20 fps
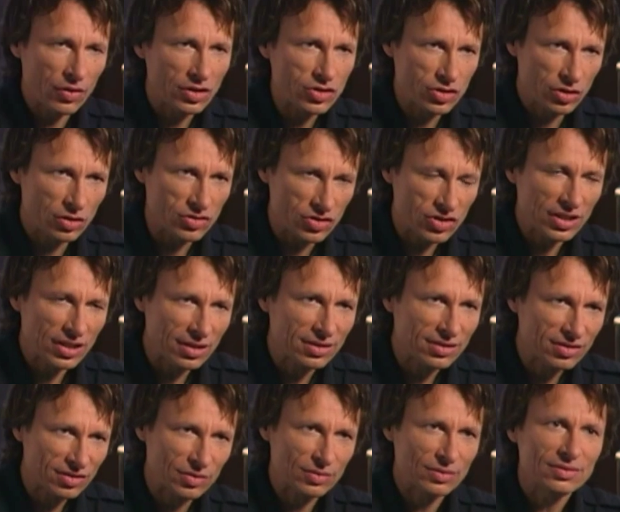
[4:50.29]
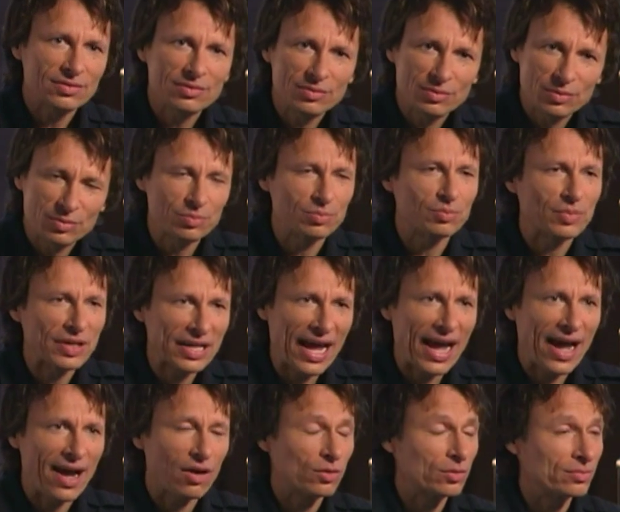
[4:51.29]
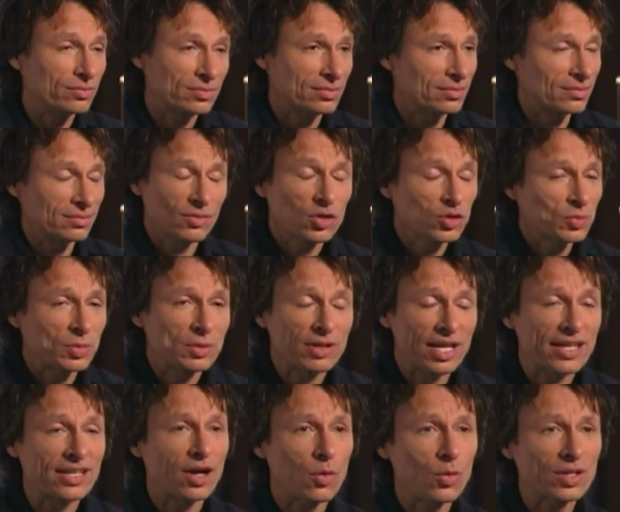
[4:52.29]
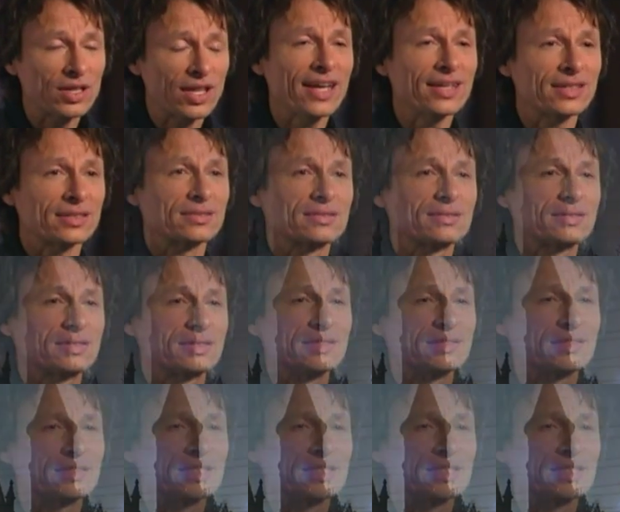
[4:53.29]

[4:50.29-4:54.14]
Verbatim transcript: church is, but how most people I know would like to see